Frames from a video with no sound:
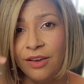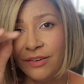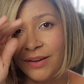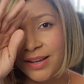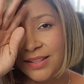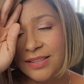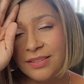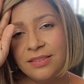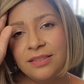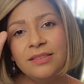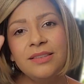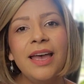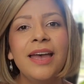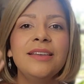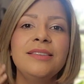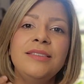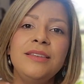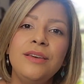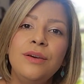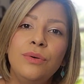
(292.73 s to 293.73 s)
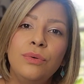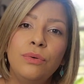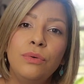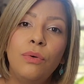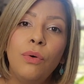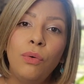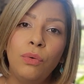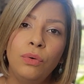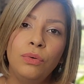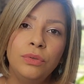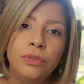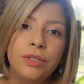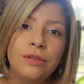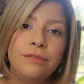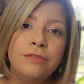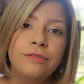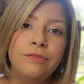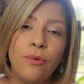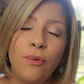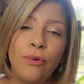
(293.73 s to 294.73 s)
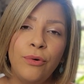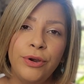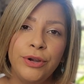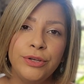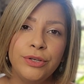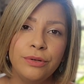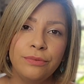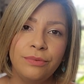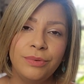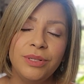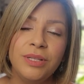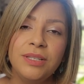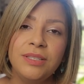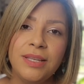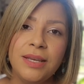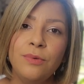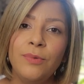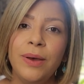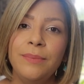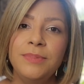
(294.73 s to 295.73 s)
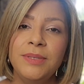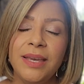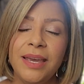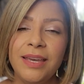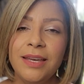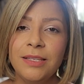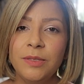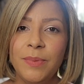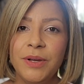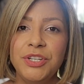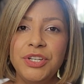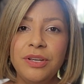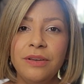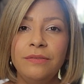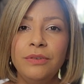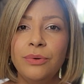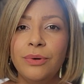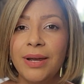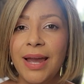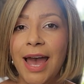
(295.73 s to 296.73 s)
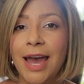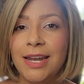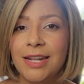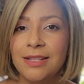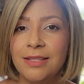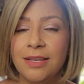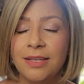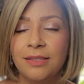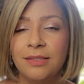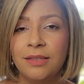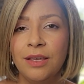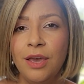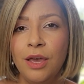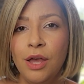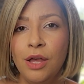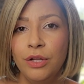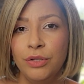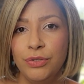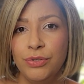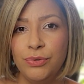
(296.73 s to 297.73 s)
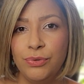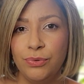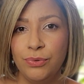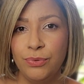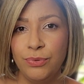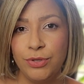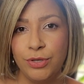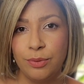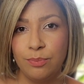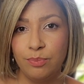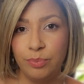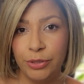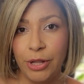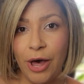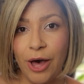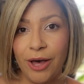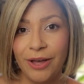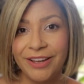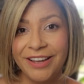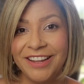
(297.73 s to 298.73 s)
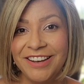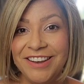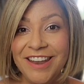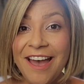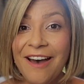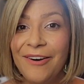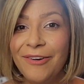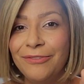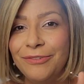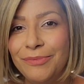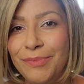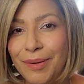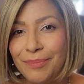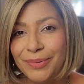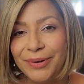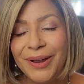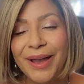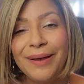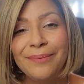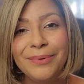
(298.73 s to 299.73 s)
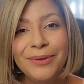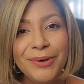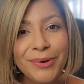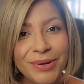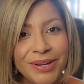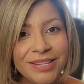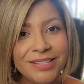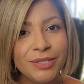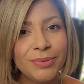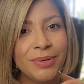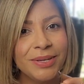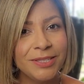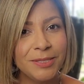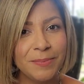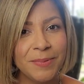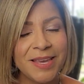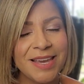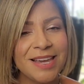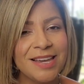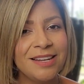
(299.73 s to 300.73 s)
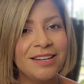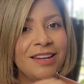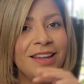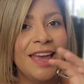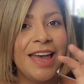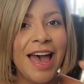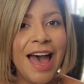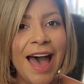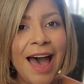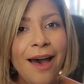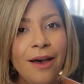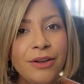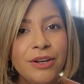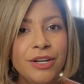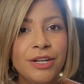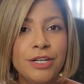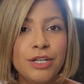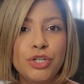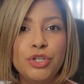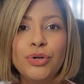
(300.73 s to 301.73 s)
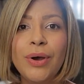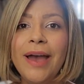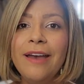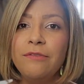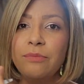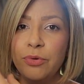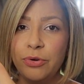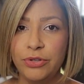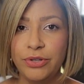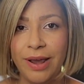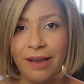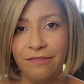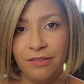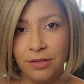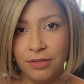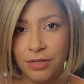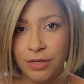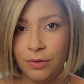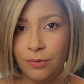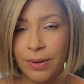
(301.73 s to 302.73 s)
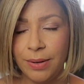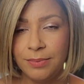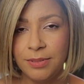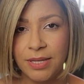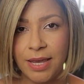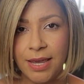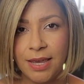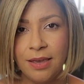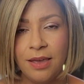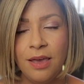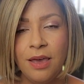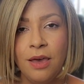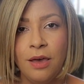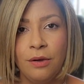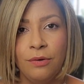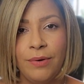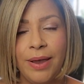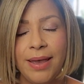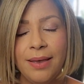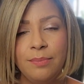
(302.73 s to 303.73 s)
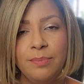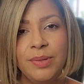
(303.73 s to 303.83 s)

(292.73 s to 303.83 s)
right? This is SEO gold for your real estate website, especially if you are adding this to your blog. Now, remember, I'm going to explain how you're going to drive more traffic to your website, right?